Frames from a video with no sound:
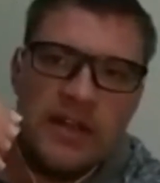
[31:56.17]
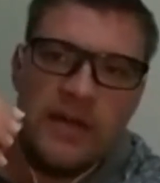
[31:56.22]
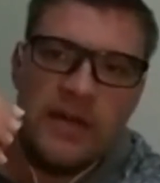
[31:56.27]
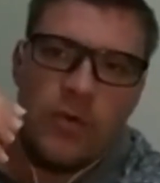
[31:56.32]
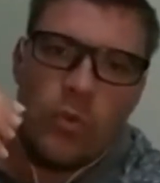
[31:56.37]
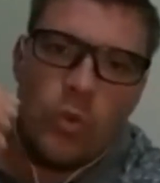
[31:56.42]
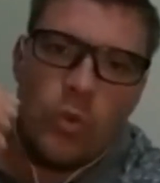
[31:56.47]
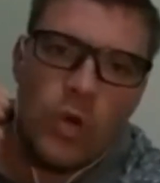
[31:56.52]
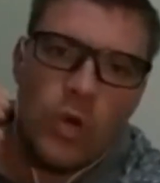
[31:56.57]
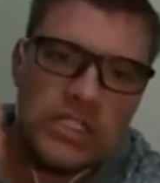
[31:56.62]

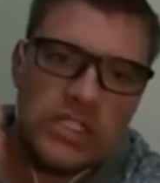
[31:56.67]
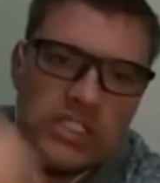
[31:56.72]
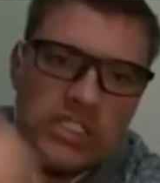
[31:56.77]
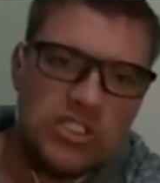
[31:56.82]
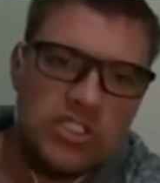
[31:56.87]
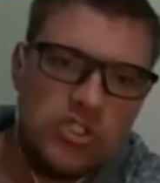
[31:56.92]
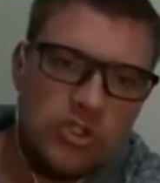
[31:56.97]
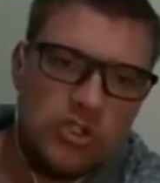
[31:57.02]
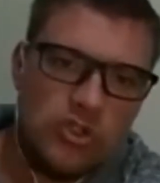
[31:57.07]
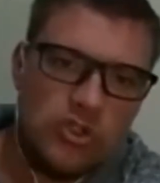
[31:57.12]
wanted
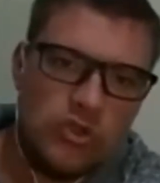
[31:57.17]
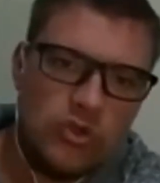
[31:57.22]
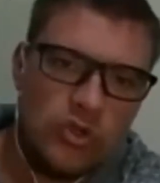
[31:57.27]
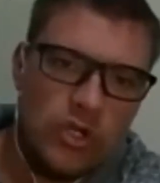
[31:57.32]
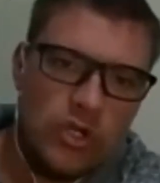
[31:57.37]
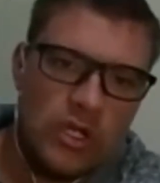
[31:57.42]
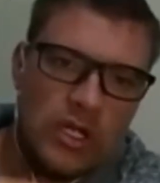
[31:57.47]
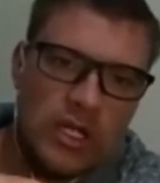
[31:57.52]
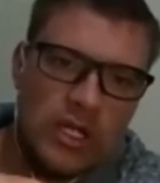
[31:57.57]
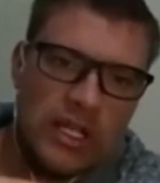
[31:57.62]
to
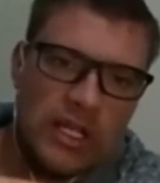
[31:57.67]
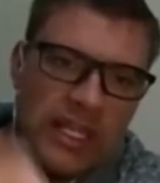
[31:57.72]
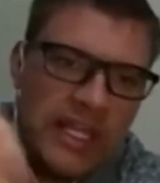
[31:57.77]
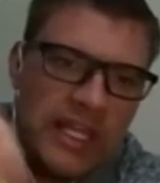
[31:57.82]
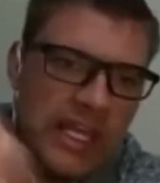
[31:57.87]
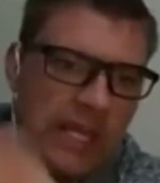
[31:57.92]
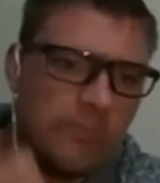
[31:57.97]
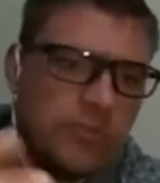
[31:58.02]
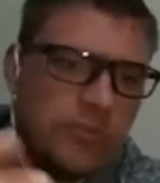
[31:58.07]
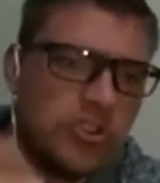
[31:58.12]

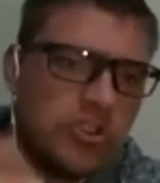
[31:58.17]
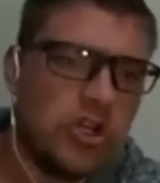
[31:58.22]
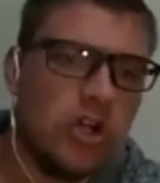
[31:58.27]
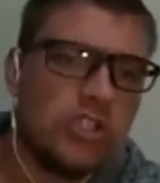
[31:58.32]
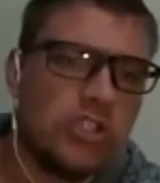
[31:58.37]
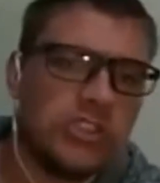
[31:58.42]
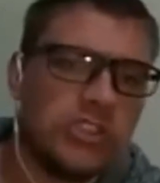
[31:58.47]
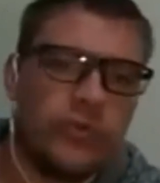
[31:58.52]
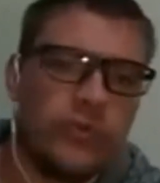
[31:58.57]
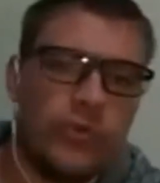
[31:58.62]
keep
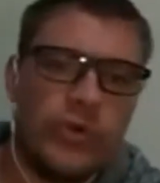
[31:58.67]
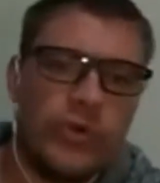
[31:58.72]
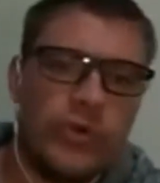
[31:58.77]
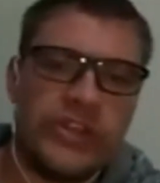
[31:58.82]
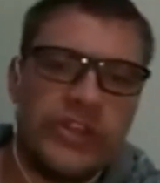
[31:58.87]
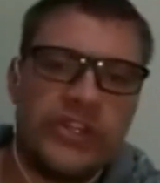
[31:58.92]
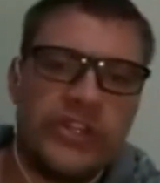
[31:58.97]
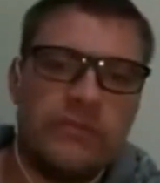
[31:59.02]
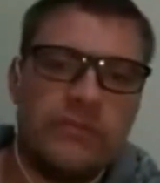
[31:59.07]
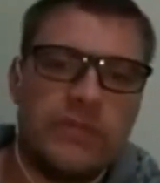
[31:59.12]
Joseph with
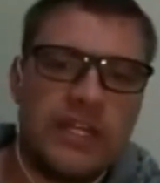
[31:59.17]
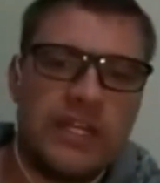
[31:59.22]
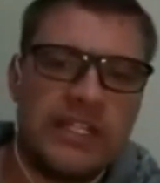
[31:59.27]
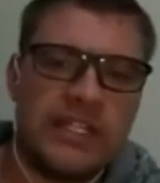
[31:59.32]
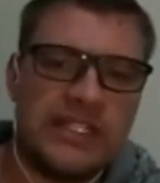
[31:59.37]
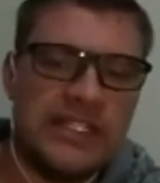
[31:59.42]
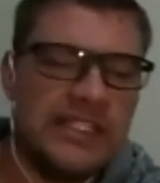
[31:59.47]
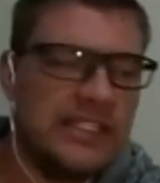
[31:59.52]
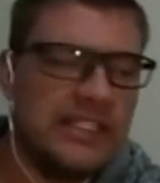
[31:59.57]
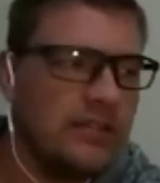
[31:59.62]
him, that
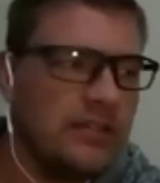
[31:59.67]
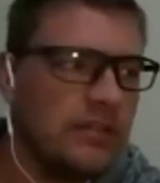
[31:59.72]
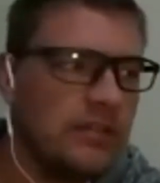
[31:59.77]
he